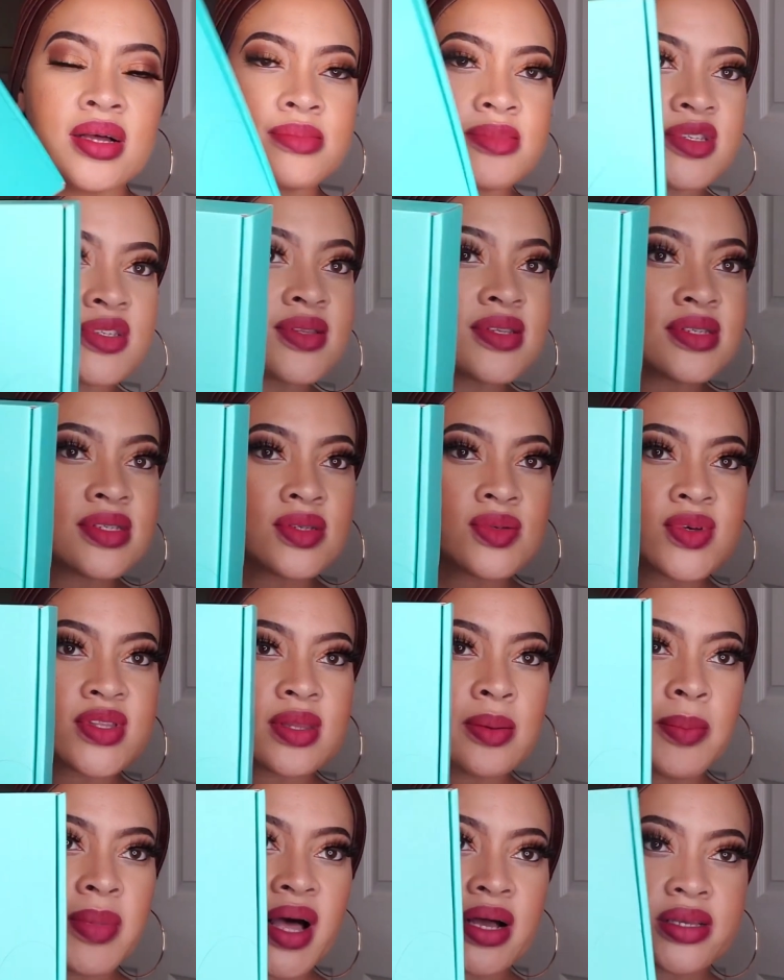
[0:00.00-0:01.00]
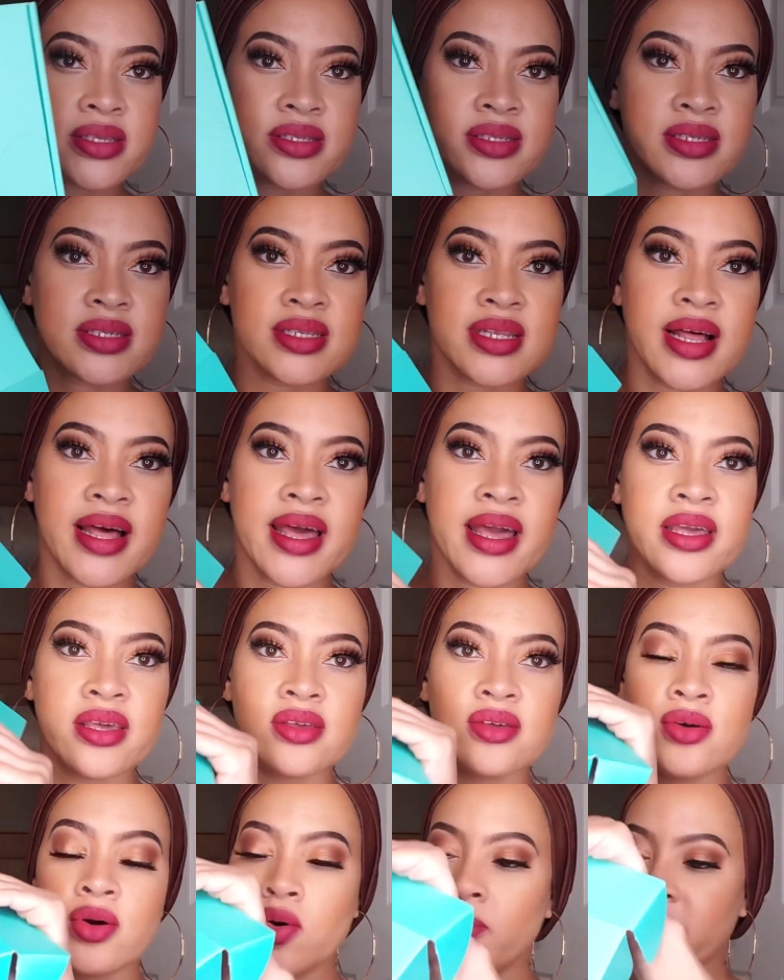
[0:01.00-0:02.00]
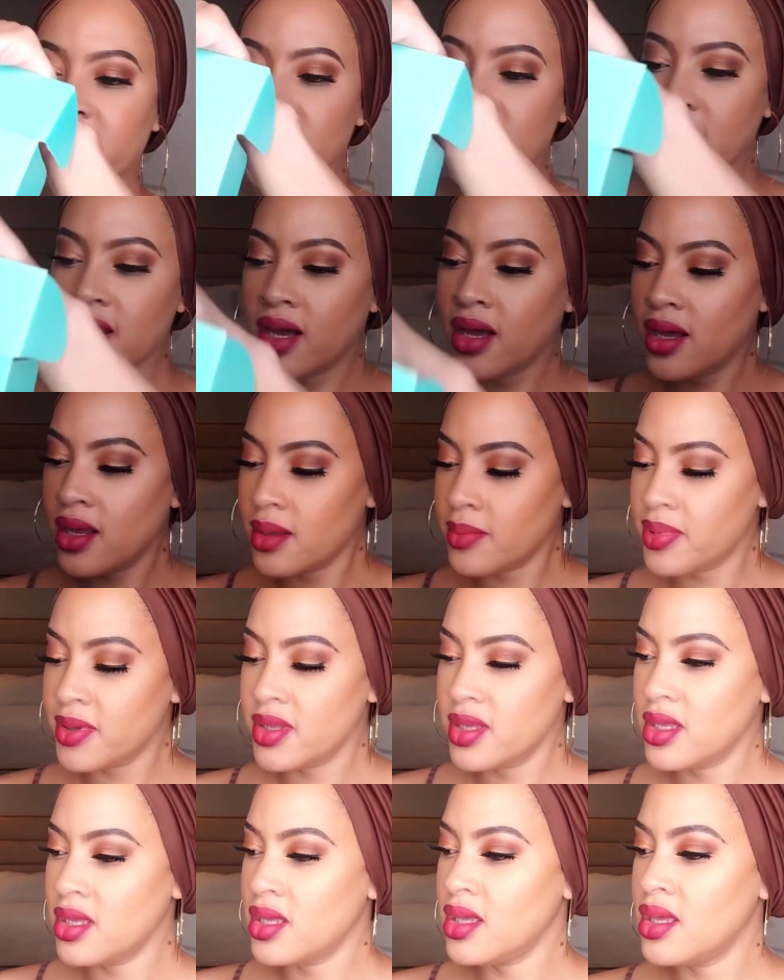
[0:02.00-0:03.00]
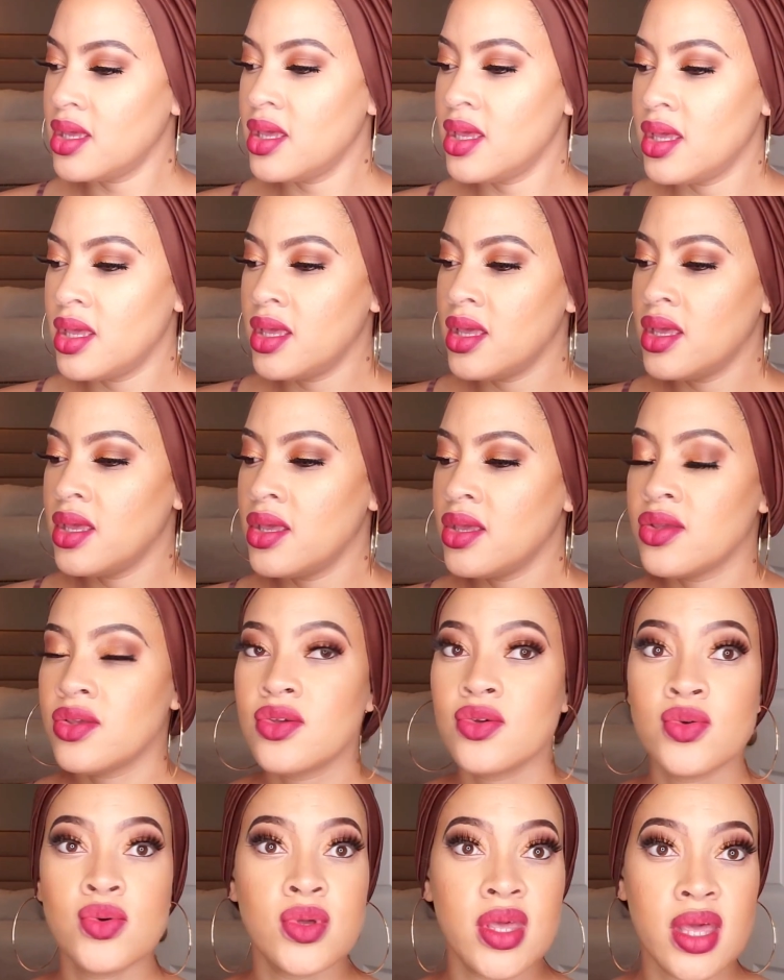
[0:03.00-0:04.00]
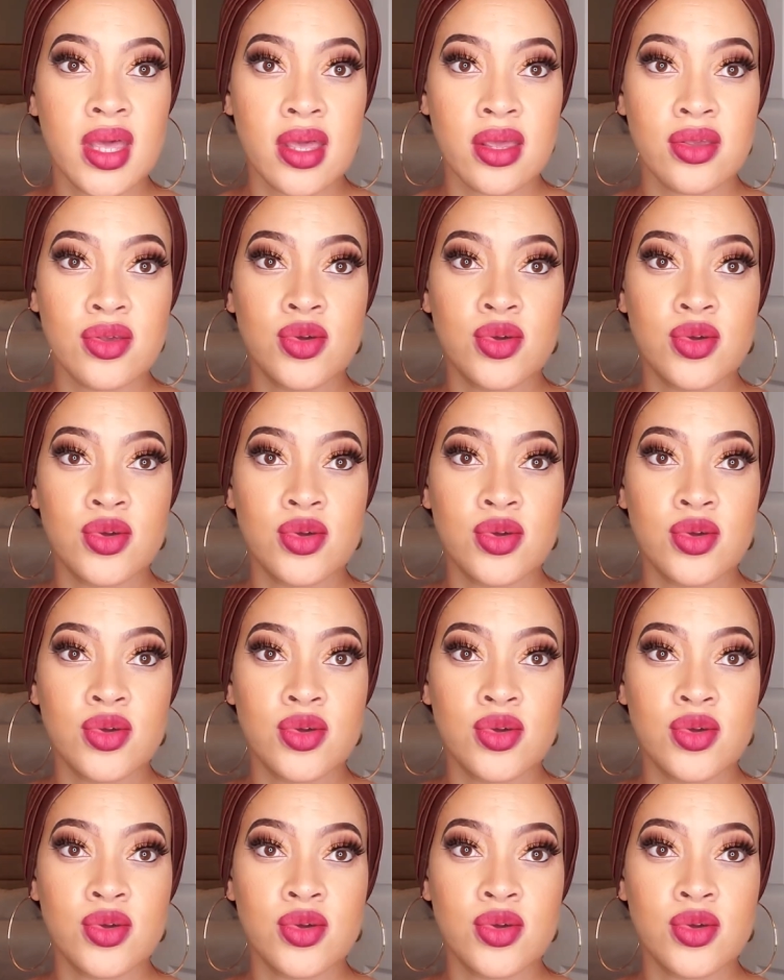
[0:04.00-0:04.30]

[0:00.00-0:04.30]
So this is what the box looks like. You open it up, you get